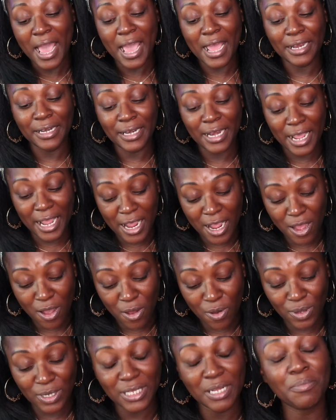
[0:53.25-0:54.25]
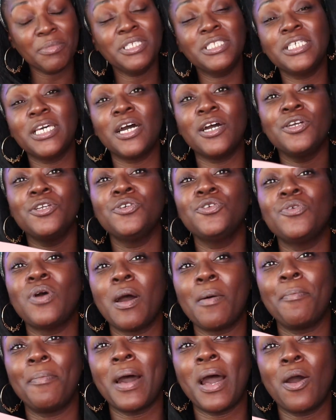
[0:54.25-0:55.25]
And now let me tell you
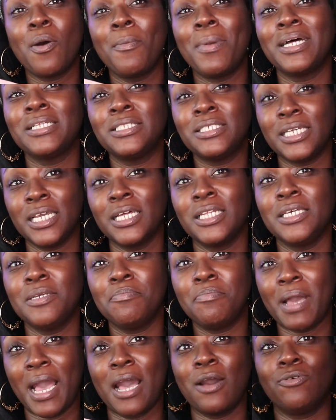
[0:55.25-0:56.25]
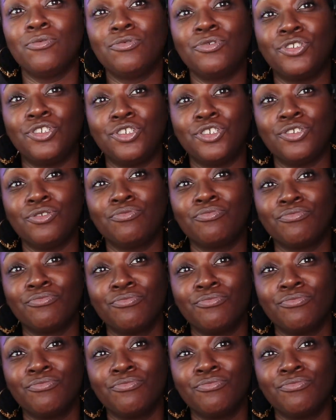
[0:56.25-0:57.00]
about my daily pouch.